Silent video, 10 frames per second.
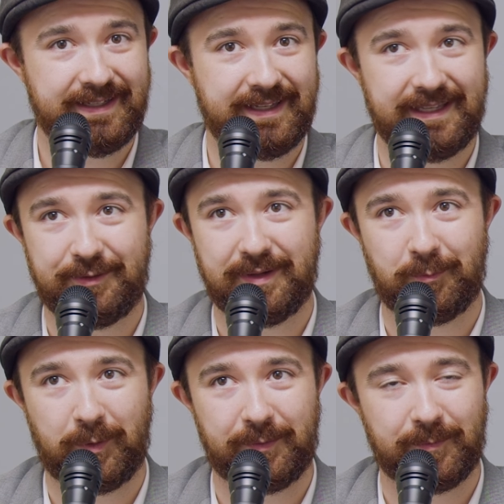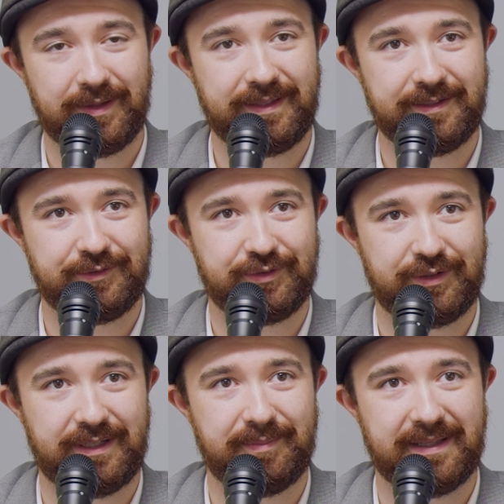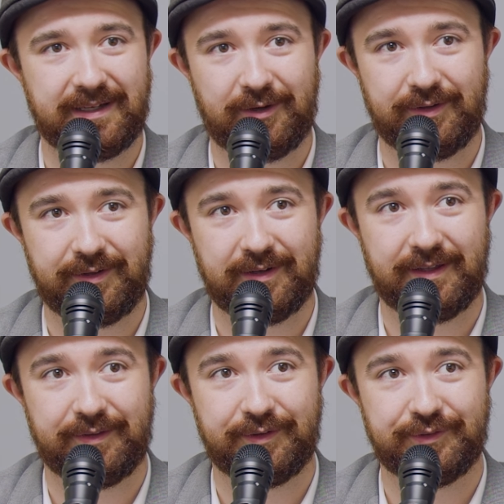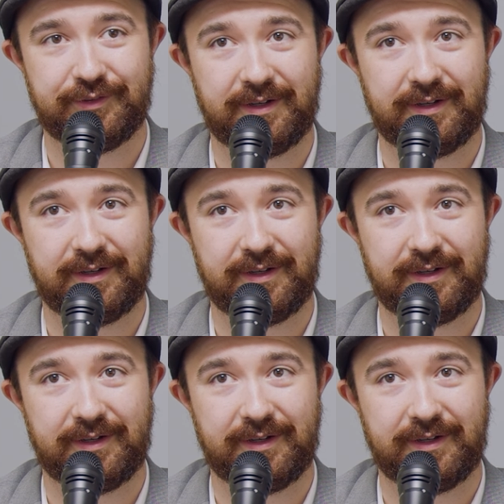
and you had one really good stream, and then all your others